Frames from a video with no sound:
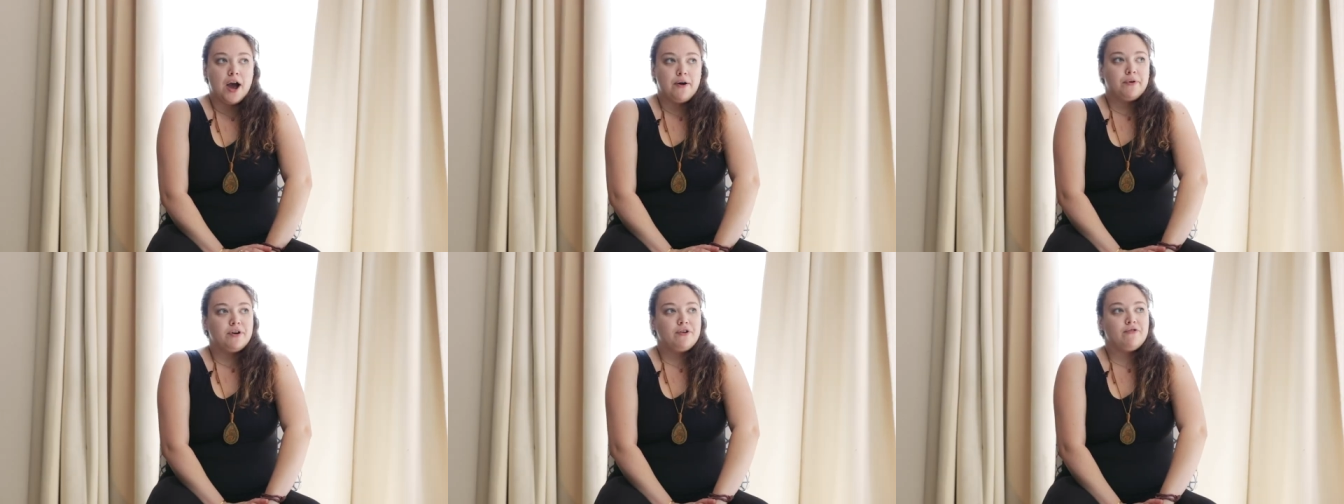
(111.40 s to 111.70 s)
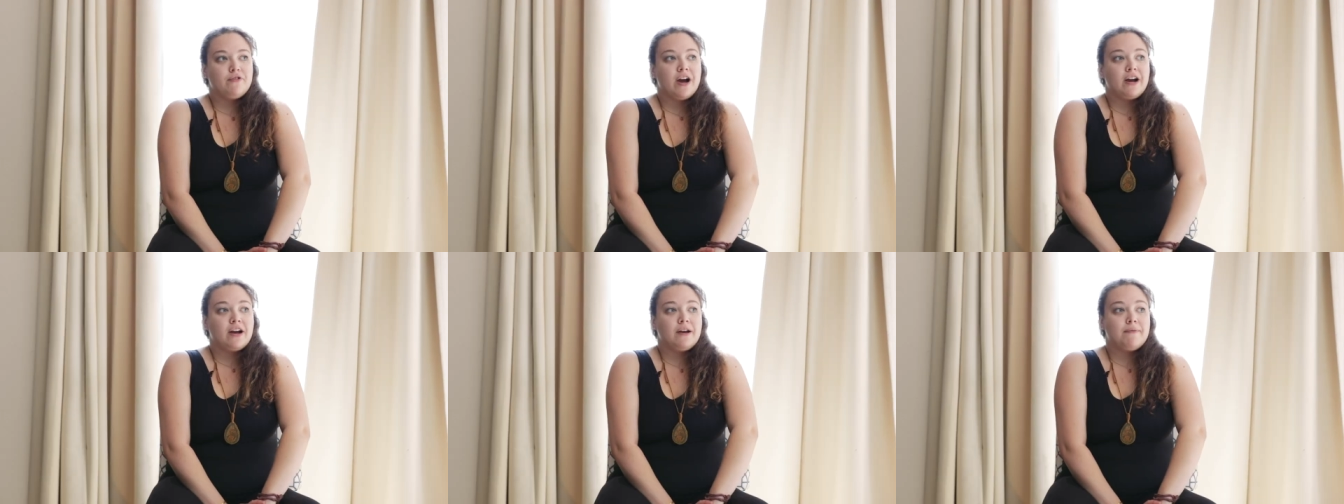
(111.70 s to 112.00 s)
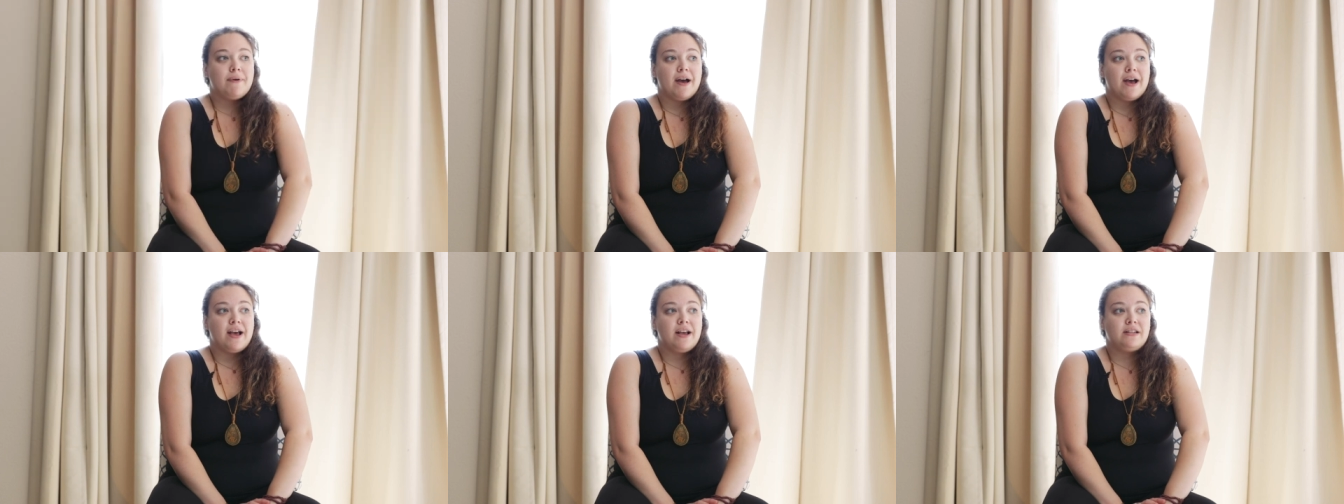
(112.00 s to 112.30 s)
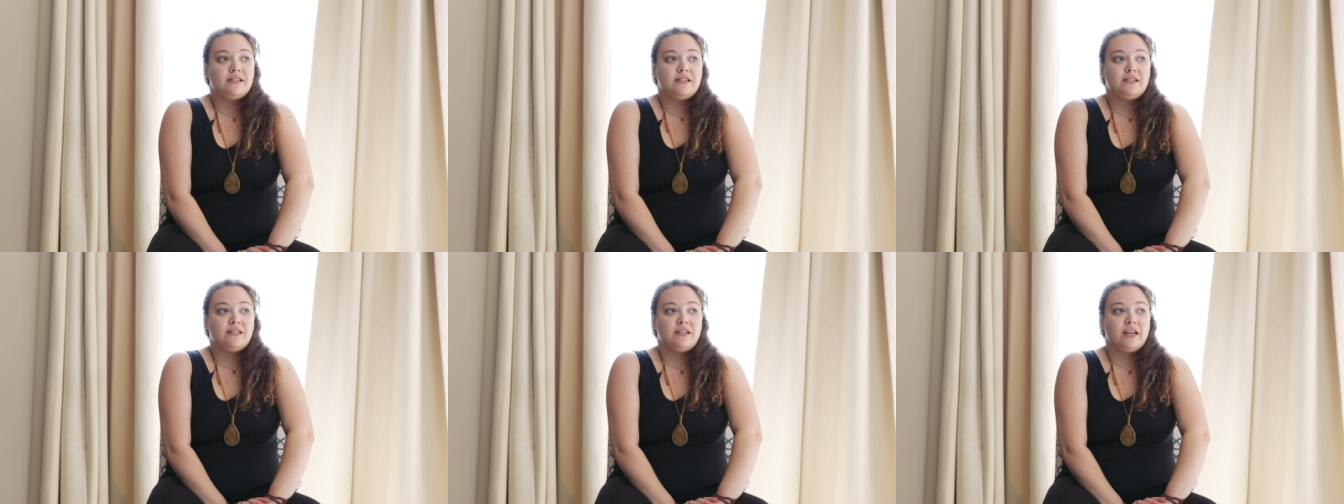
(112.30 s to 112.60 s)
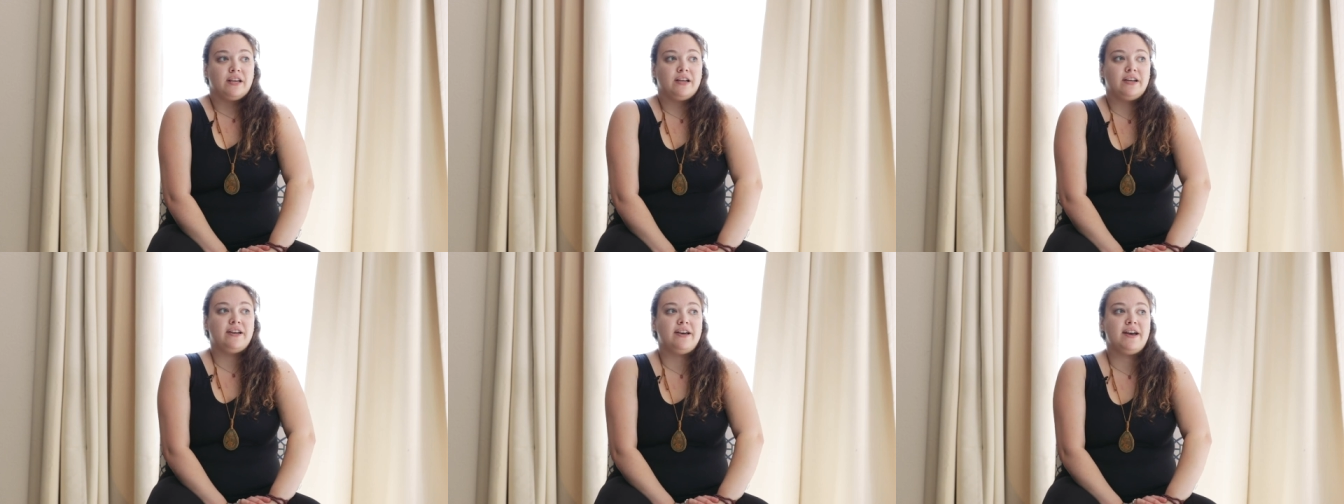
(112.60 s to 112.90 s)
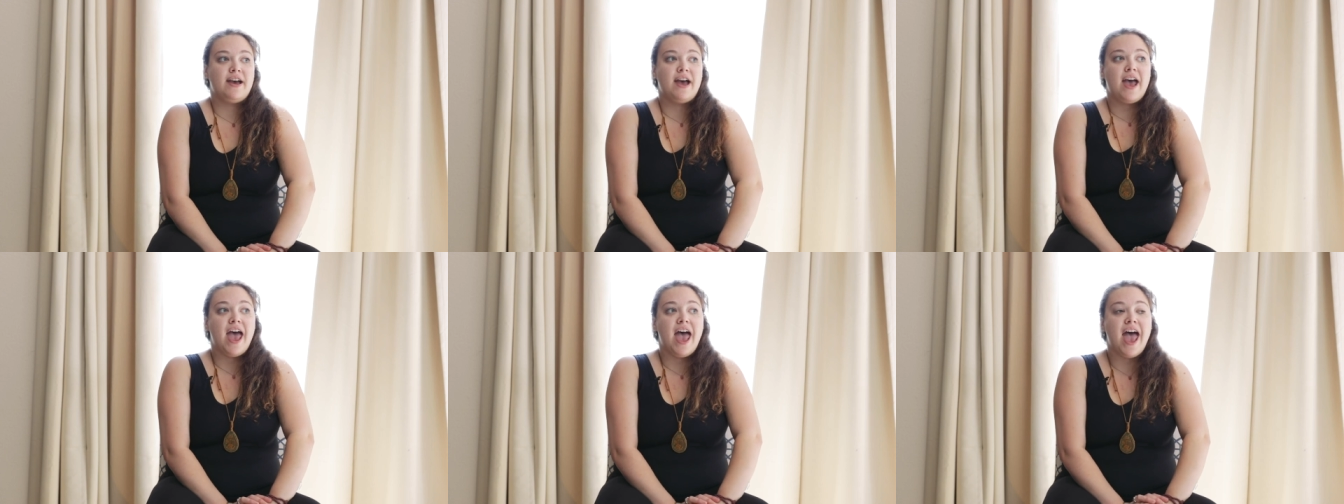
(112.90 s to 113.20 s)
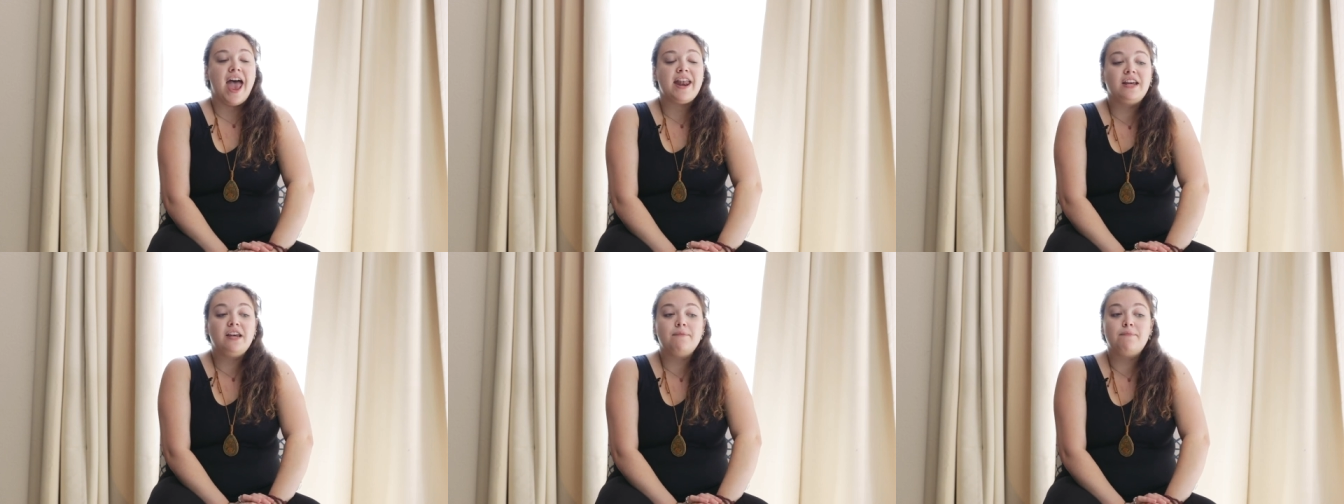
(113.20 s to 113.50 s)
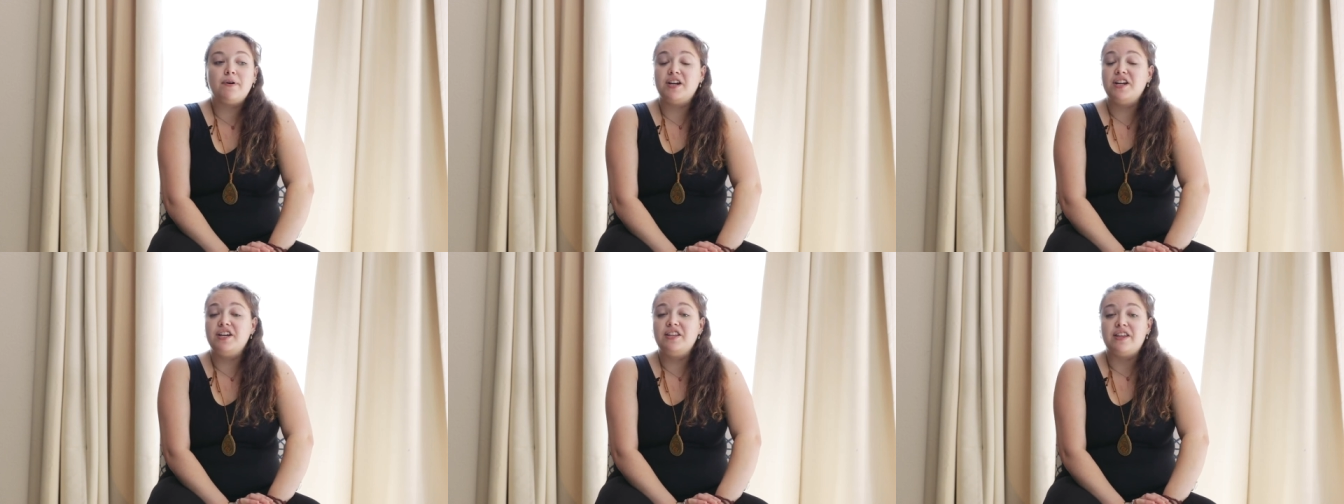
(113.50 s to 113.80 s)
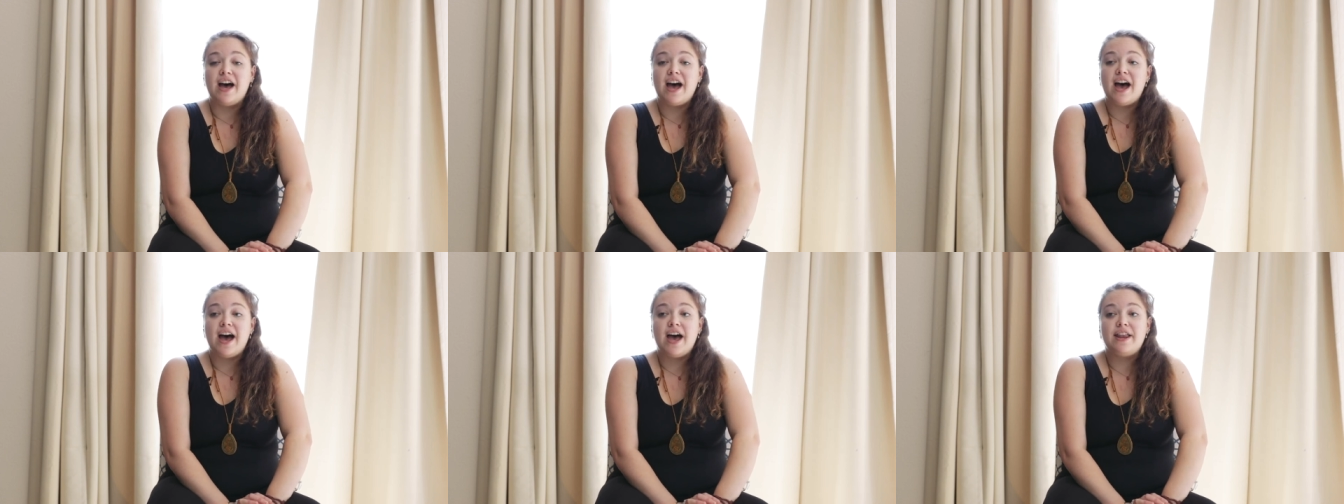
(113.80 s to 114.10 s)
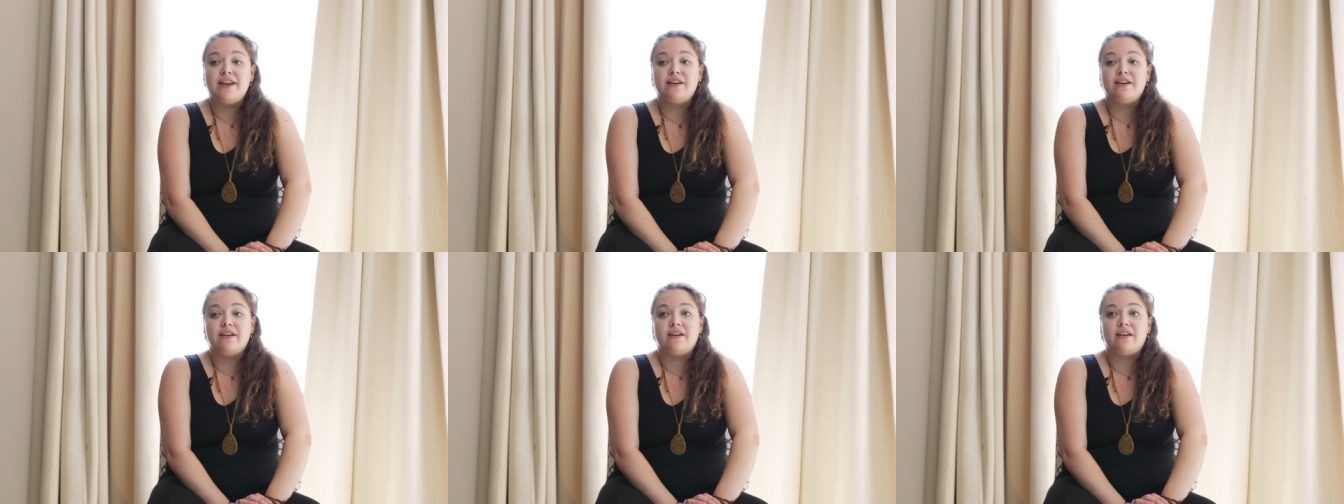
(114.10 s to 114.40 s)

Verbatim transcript: I would recommend anybody that